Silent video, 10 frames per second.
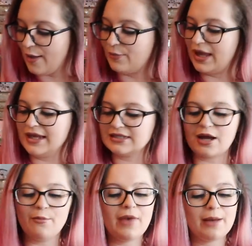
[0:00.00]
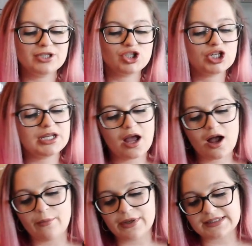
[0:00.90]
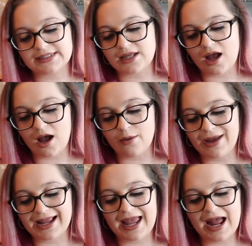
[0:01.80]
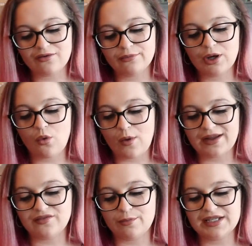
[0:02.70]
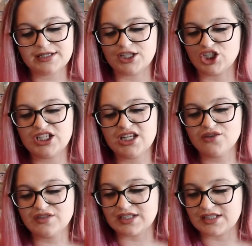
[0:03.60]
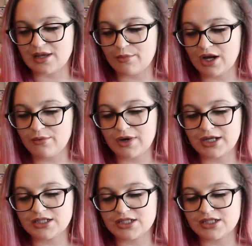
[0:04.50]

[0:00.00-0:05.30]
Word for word: picked Mama G up some caramel wafer biscuits. She loves these. They're by brand